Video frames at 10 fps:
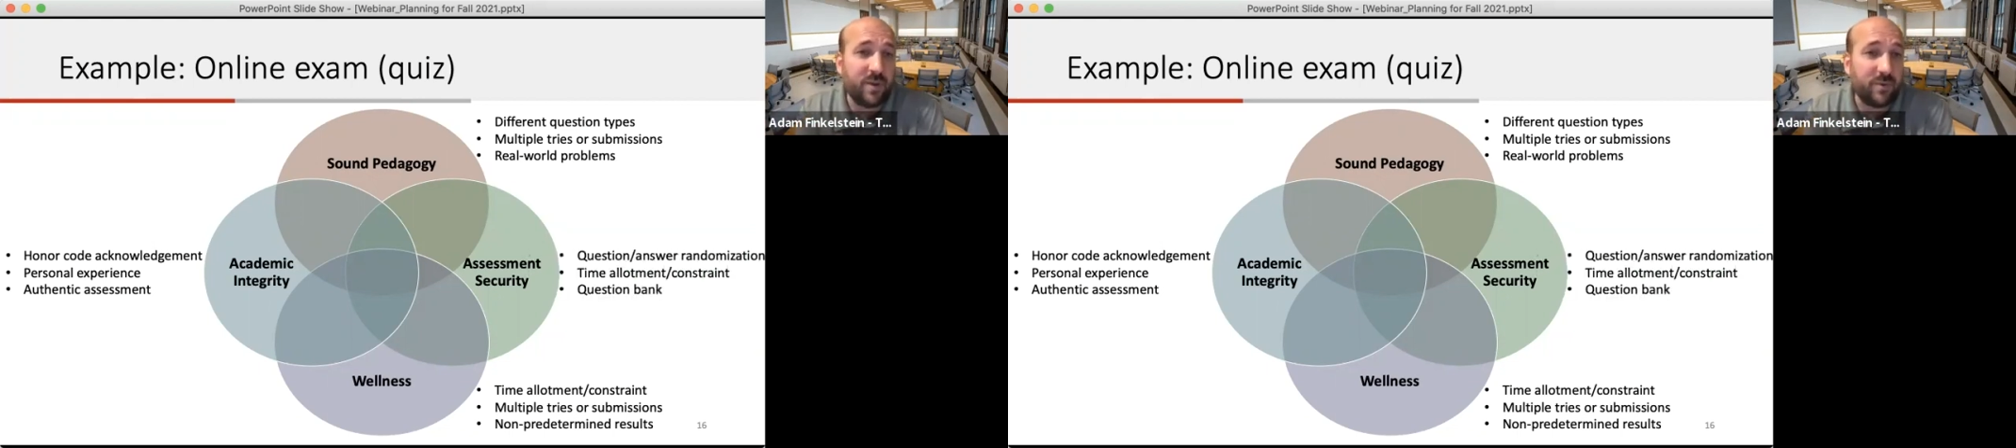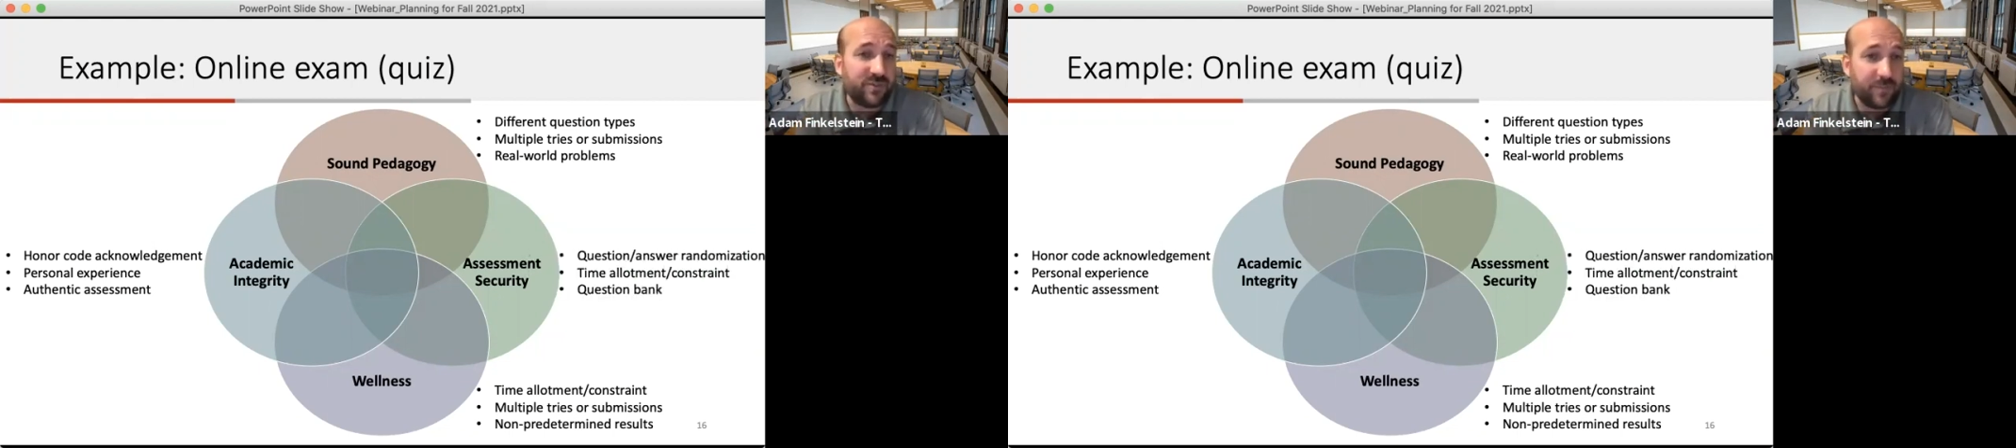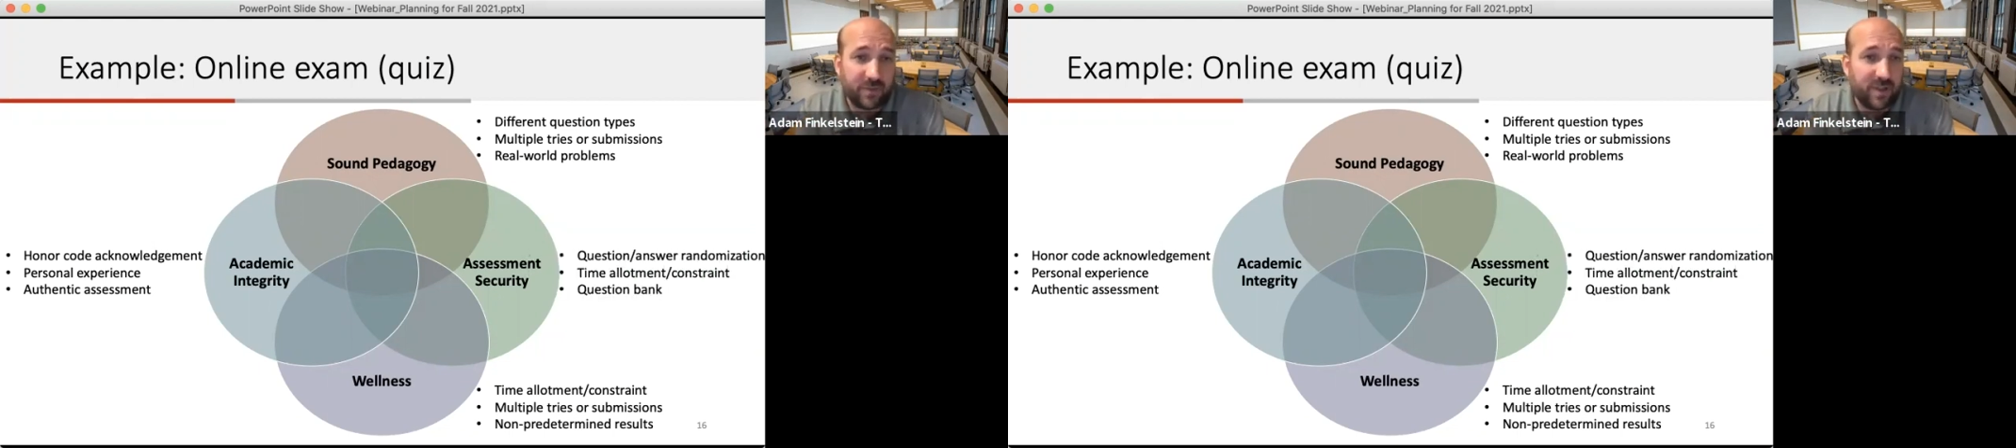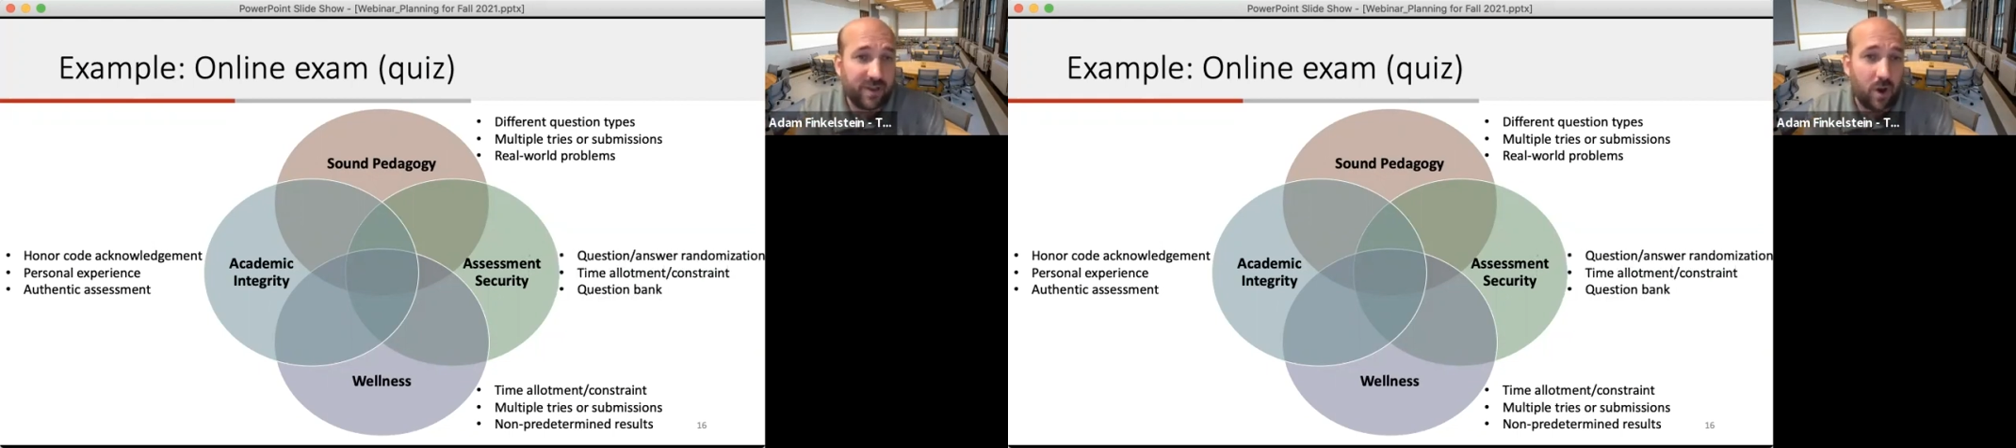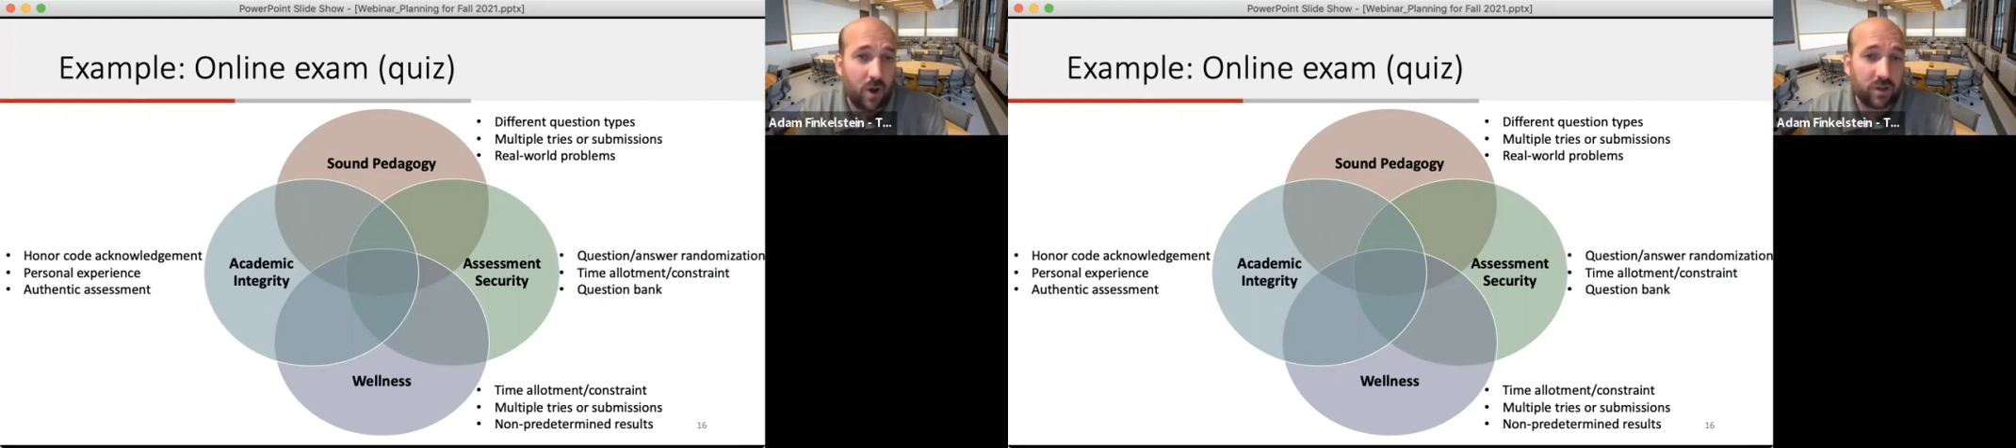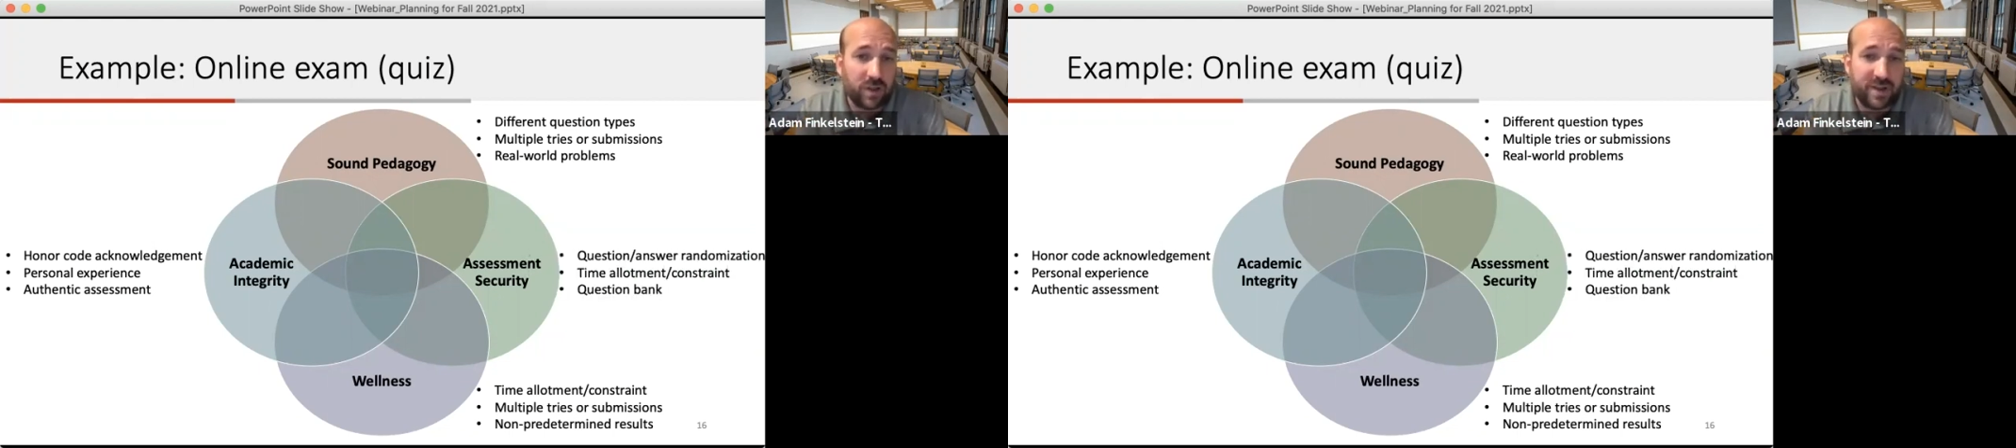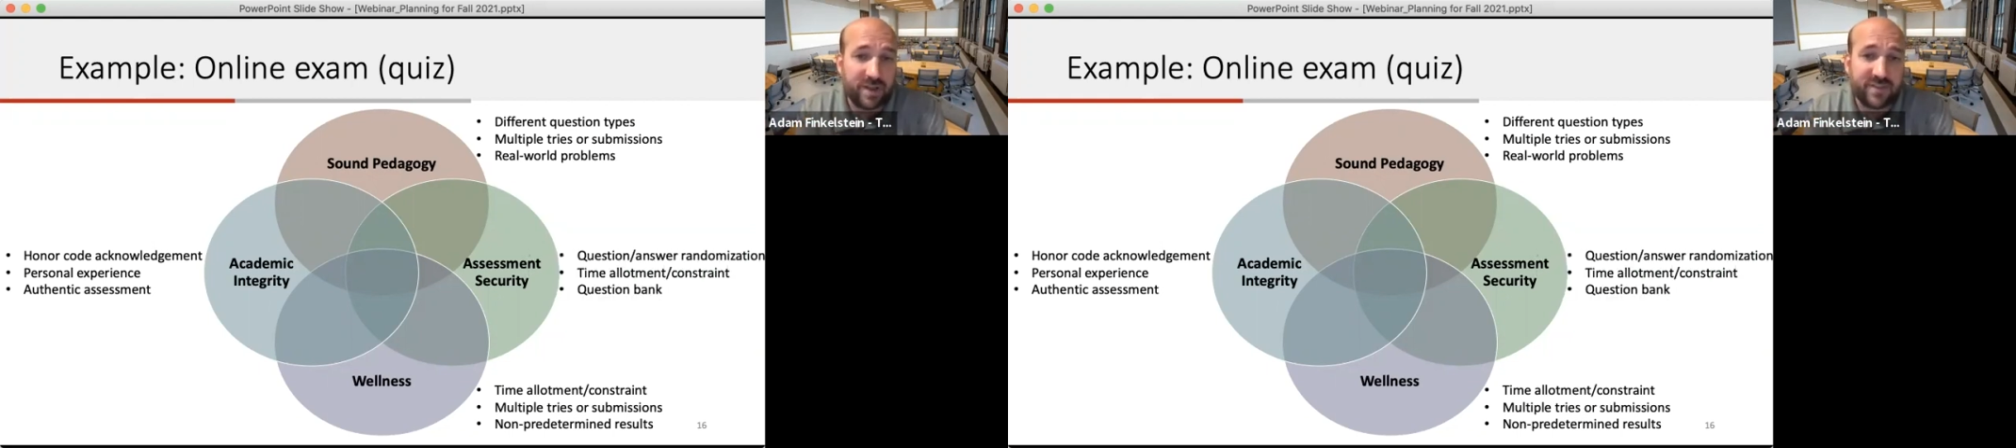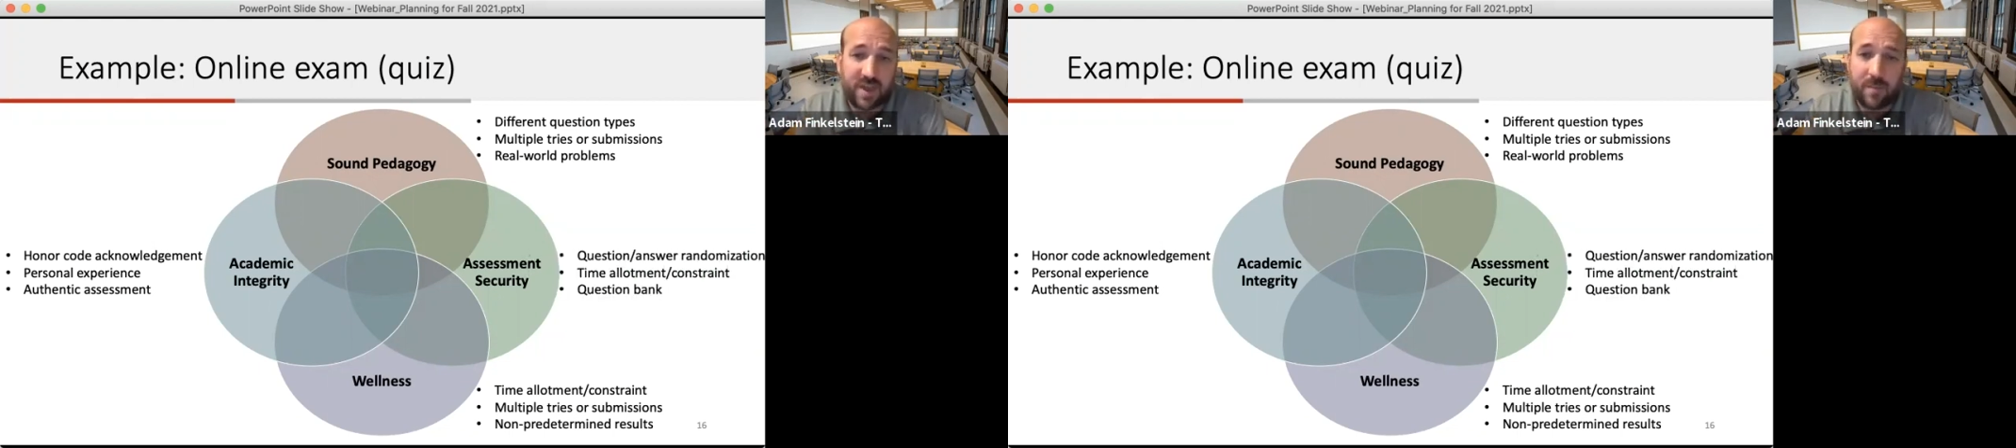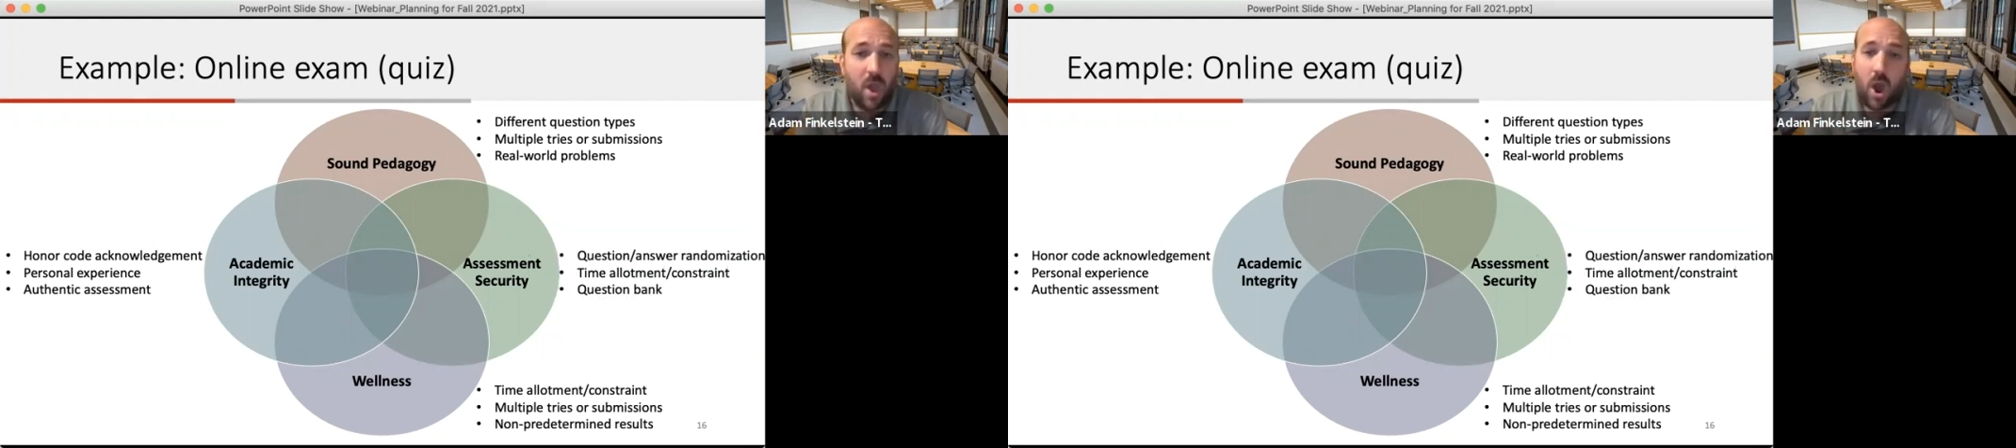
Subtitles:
with something like an online exam,